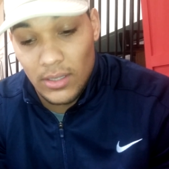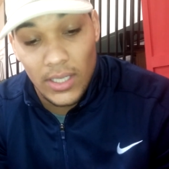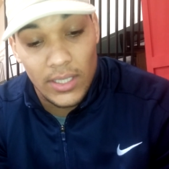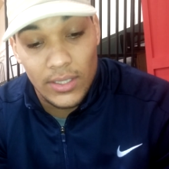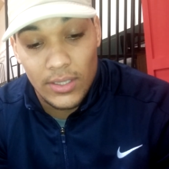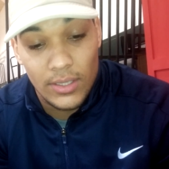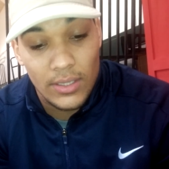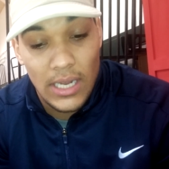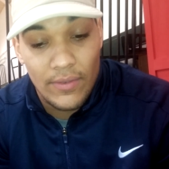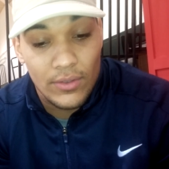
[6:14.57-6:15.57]
looking to
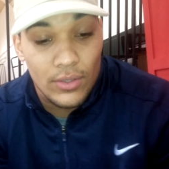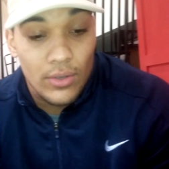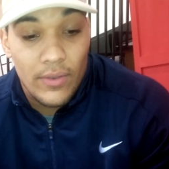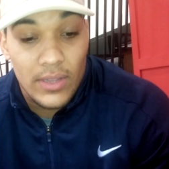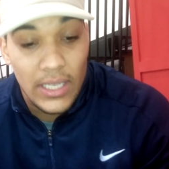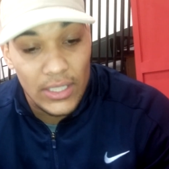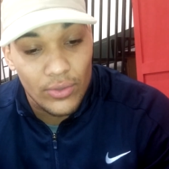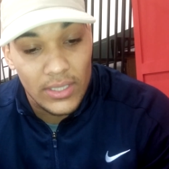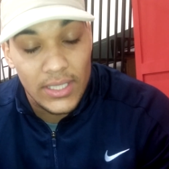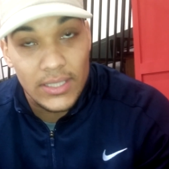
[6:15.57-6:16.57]
do everything in the
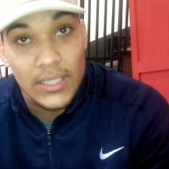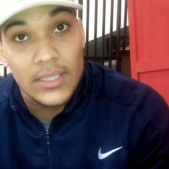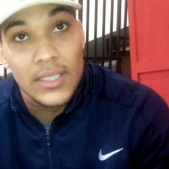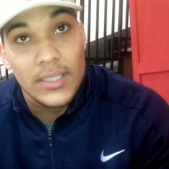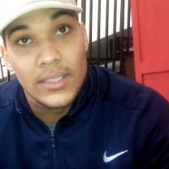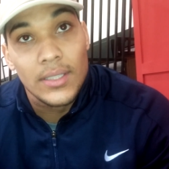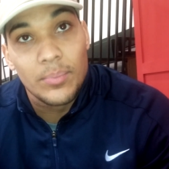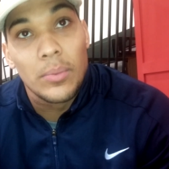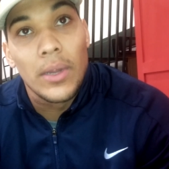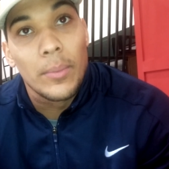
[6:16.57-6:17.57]
2016 season
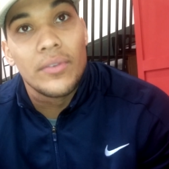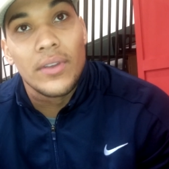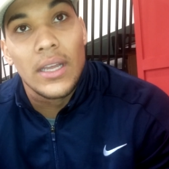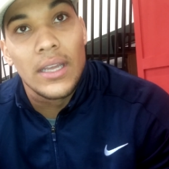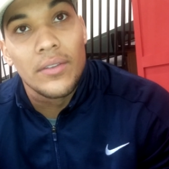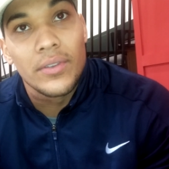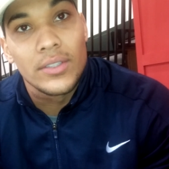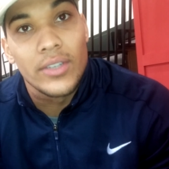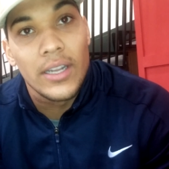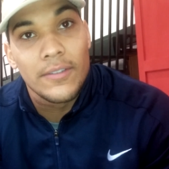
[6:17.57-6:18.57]
to prepare me for that NFL
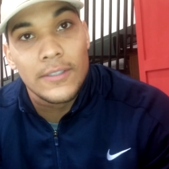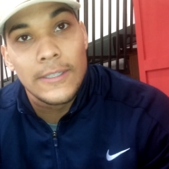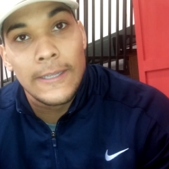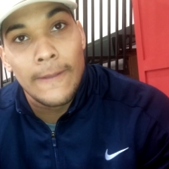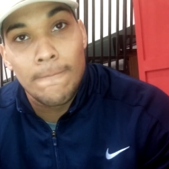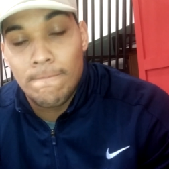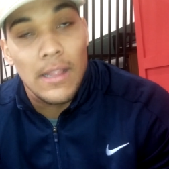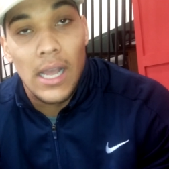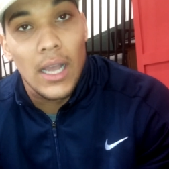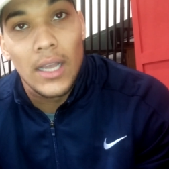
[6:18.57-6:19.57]
draft. So you didn't look? You,
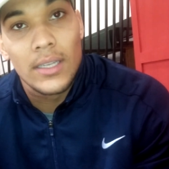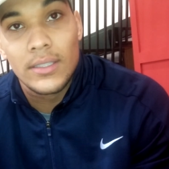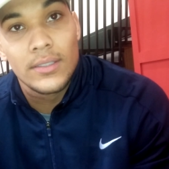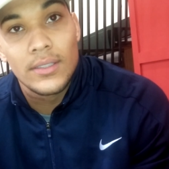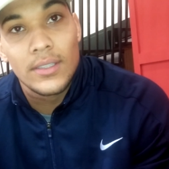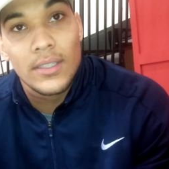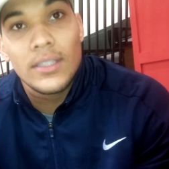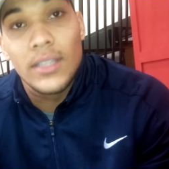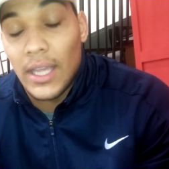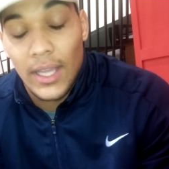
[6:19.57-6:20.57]
you, nah. you could have if you
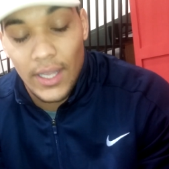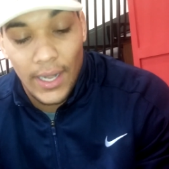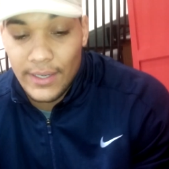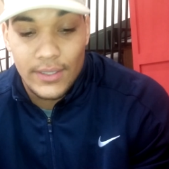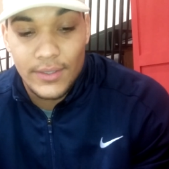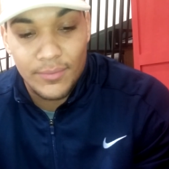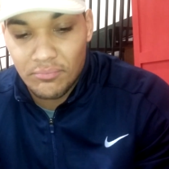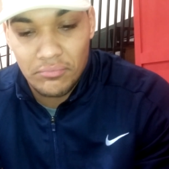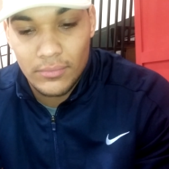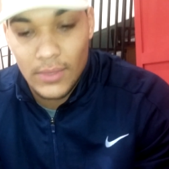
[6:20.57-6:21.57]
wanted to? Yeah. You're
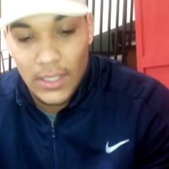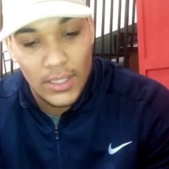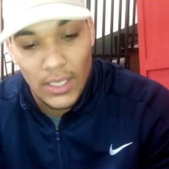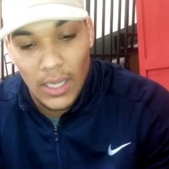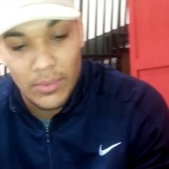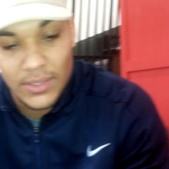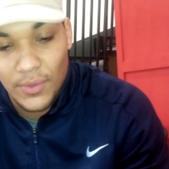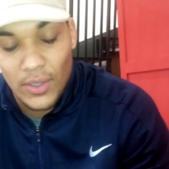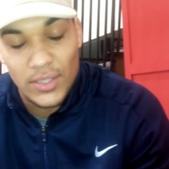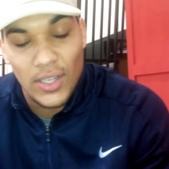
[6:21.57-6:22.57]
not curious? No, nah, I'm
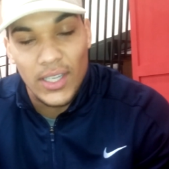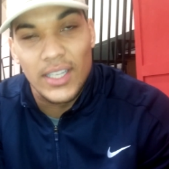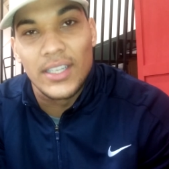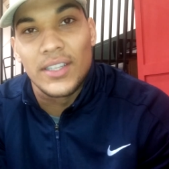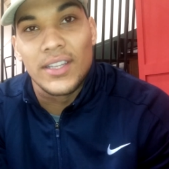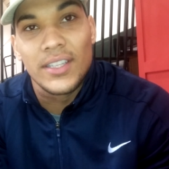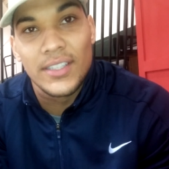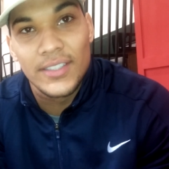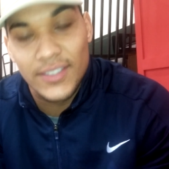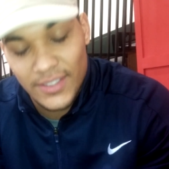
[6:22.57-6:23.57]
just focused on getting healthy.
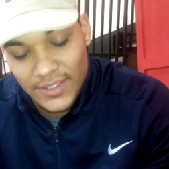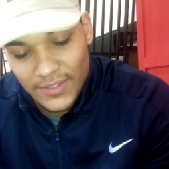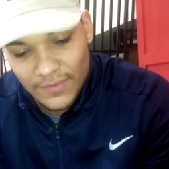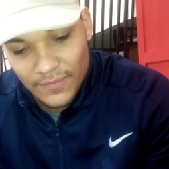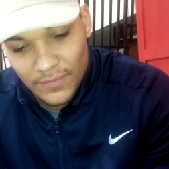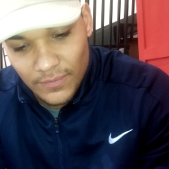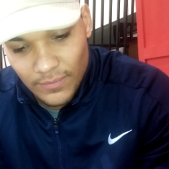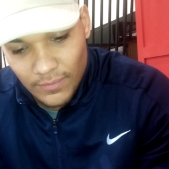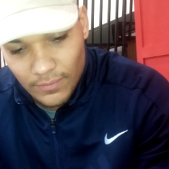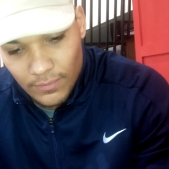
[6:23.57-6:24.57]
Uh-huh.
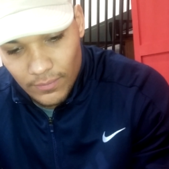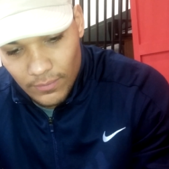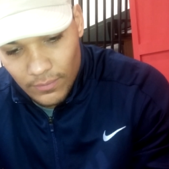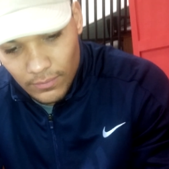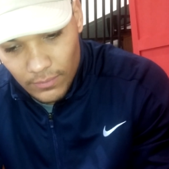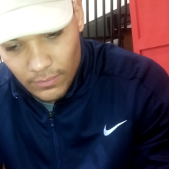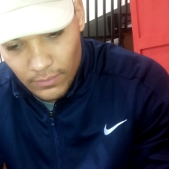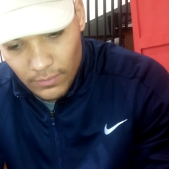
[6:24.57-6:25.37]
Um,